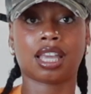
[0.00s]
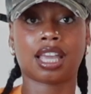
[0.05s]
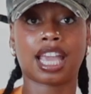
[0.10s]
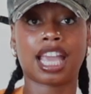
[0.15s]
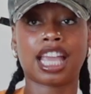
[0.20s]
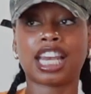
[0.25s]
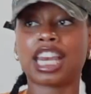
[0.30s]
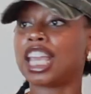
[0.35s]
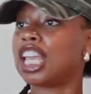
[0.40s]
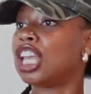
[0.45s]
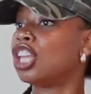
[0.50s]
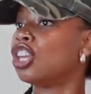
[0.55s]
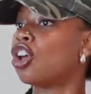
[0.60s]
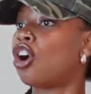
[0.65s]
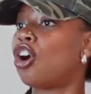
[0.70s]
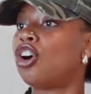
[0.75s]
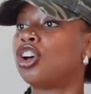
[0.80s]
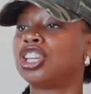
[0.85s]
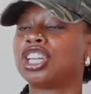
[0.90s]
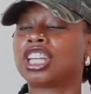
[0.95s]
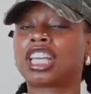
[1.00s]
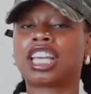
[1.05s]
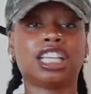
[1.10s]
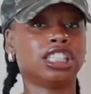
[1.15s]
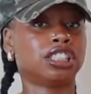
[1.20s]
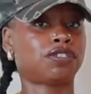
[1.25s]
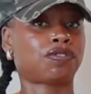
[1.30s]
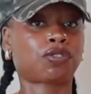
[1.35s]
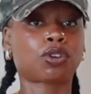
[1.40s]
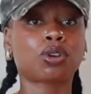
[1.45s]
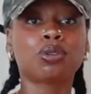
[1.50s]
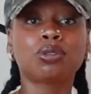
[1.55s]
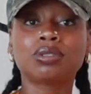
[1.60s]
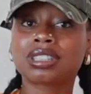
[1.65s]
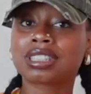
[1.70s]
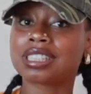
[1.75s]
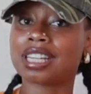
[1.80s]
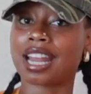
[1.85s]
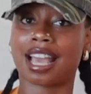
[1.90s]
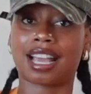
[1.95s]
And eating all your kids' fruit
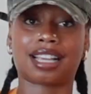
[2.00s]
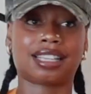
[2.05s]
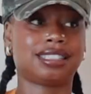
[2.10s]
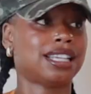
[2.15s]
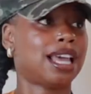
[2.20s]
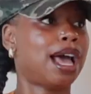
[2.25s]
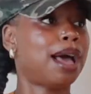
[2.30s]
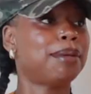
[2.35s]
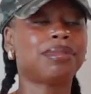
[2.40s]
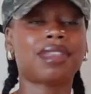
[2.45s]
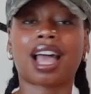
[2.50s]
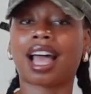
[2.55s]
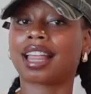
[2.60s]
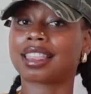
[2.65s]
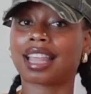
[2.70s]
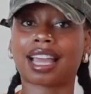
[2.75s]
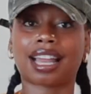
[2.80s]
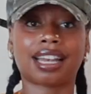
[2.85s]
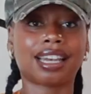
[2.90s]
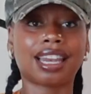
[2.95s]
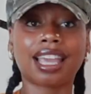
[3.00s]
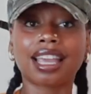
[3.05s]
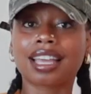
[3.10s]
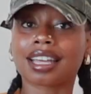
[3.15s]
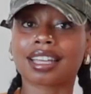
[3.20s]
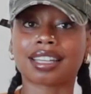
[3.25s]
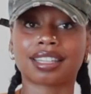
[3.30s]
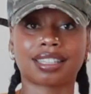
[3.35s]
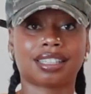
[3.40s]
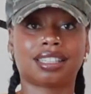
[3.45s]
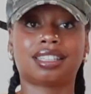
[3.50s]
snacks. I'm not that nigga.